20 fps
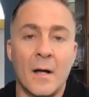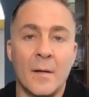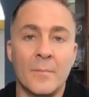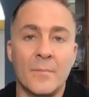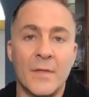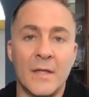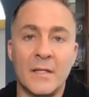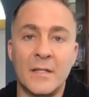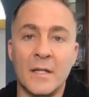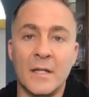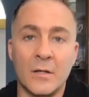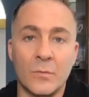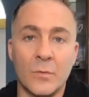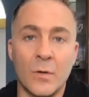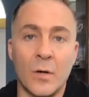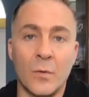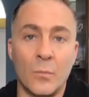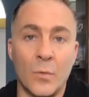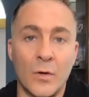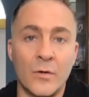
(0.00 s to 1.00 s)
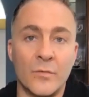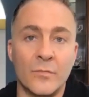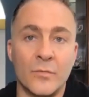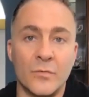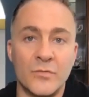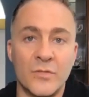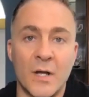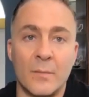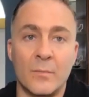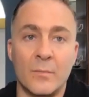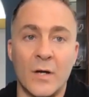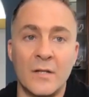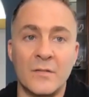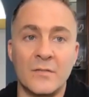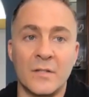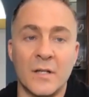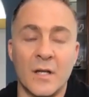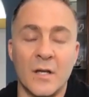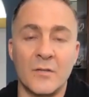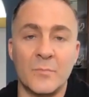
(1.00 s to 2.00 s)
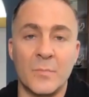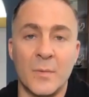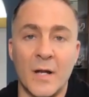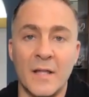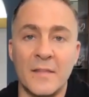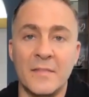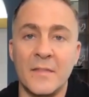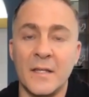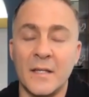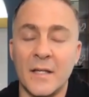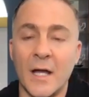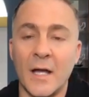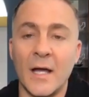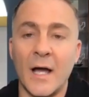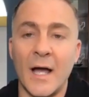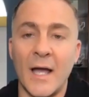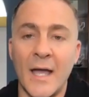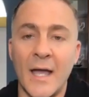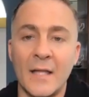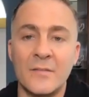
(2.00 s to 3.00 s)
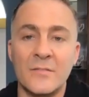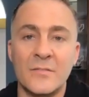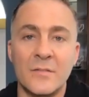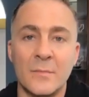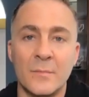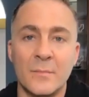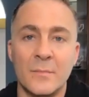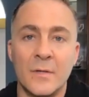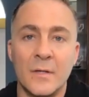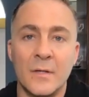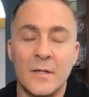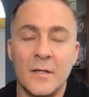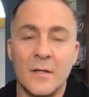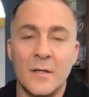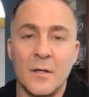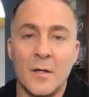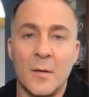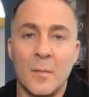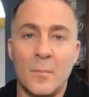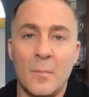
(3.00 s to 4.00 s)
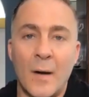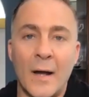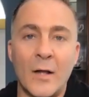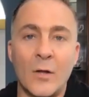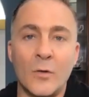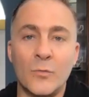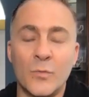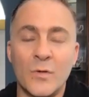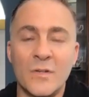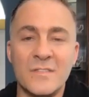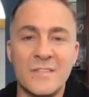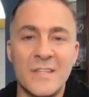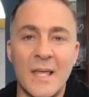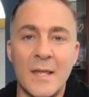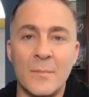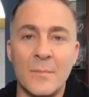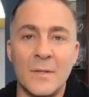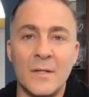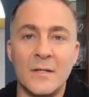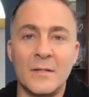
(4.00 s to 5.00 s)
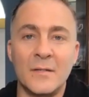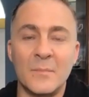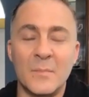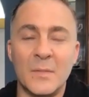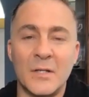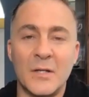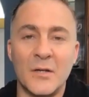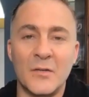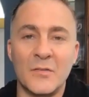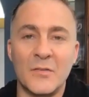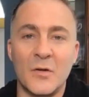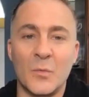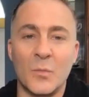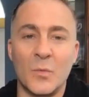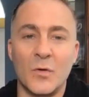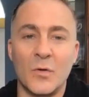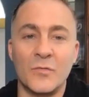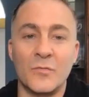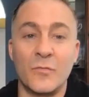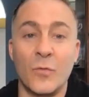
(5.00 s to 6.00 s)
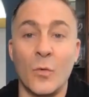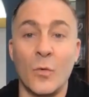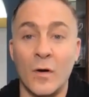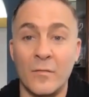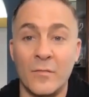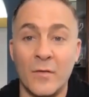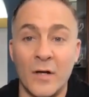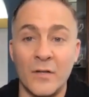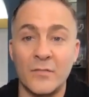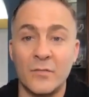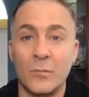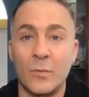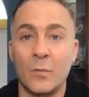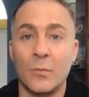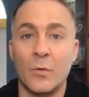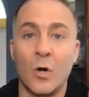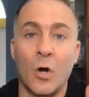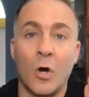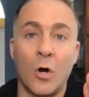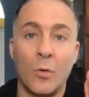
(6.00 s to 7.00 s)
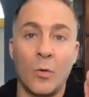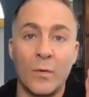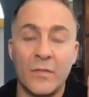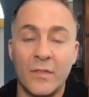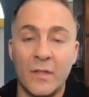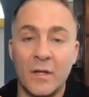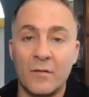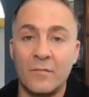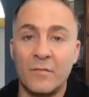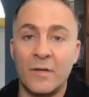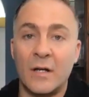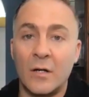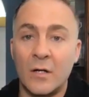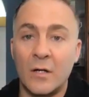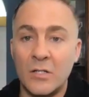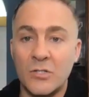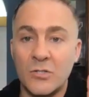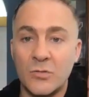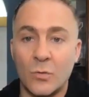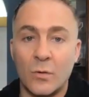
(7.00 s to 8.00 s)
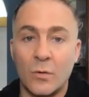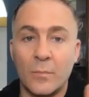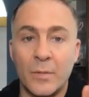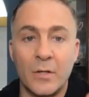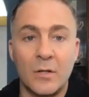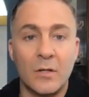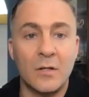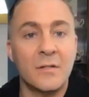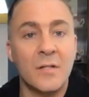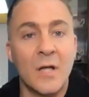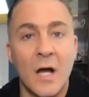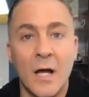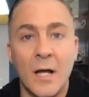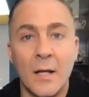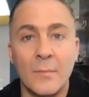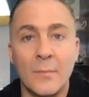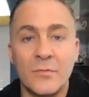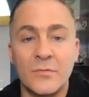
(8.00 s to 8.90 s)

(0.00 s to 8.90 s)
They did a wonderful job raising us, but I think I had some mild resentment because there was four of us and we were all within a very short period of time.